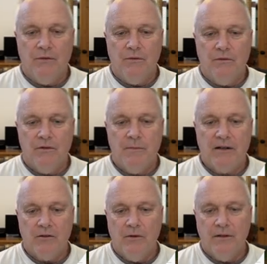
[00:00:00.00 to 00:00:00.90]

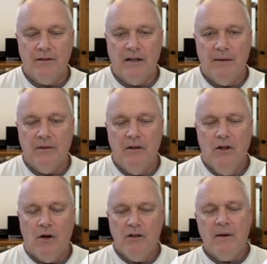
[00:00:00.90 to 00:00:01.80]
Spectrum all the time,
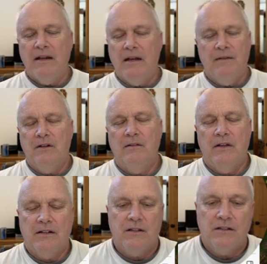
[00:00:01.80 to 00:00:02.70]
or you might not even have
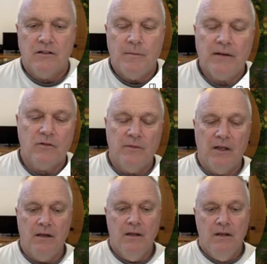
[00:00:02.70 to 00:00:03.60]
access to Spectrum
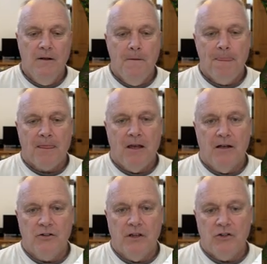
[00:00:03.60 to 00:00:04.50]
yet,
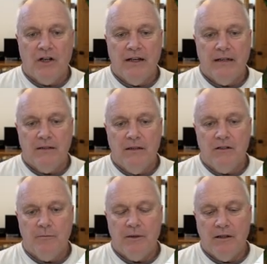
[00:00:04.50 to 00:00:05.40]
so that you can get to
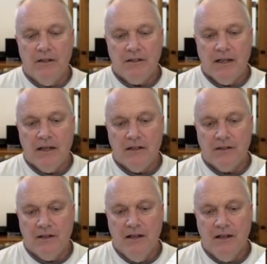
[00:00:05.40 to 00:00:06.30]
this. But in this
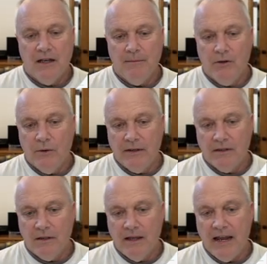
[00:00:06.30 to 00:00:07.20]
case, I'm going
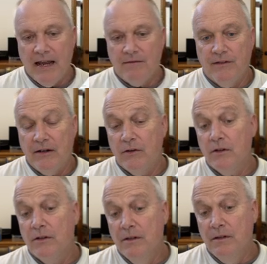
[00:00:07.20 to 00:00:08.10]
to the Add
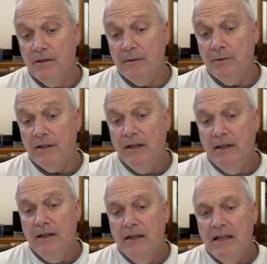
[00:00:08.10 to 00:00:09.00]
Vendor template,
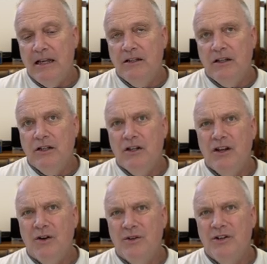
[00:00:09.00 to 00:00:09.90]
and you
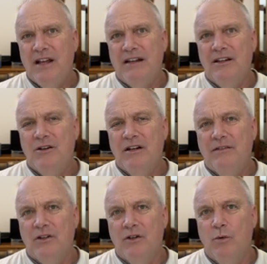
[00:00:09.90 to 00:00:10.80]
know, you don't have
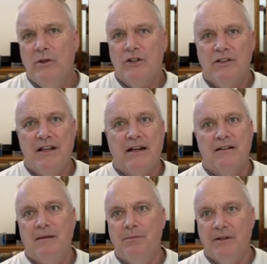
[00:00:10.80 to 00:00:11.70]
to know which exact
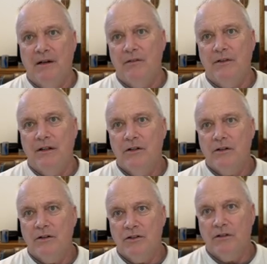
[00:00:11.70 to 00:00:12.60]
template and everything. Your
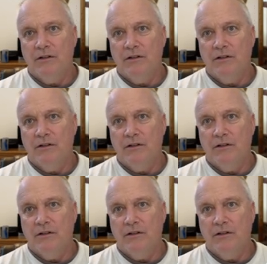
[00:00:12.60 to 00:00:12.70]
consultant